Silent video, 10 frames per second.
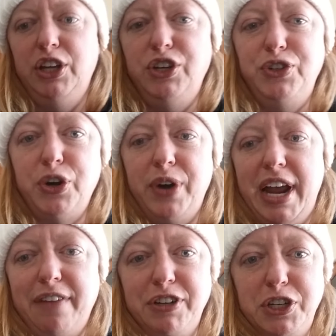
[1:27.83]
you don't
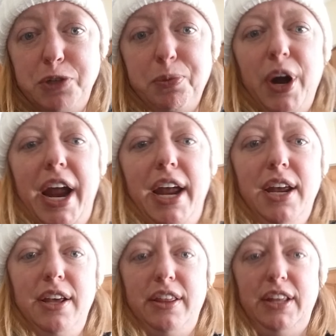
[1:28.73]
have to
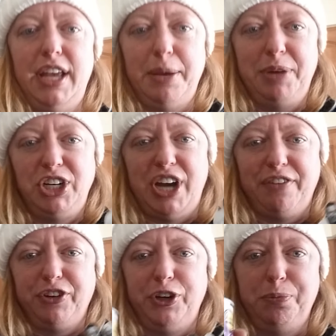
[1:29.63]
spray the image
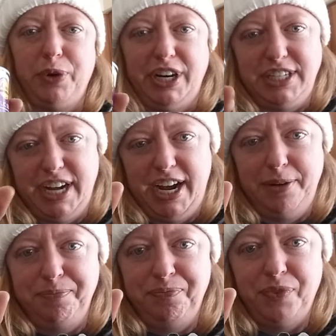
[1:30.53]
after you print
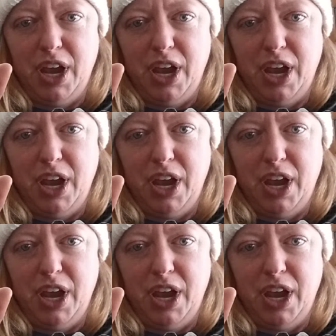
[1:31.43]
it.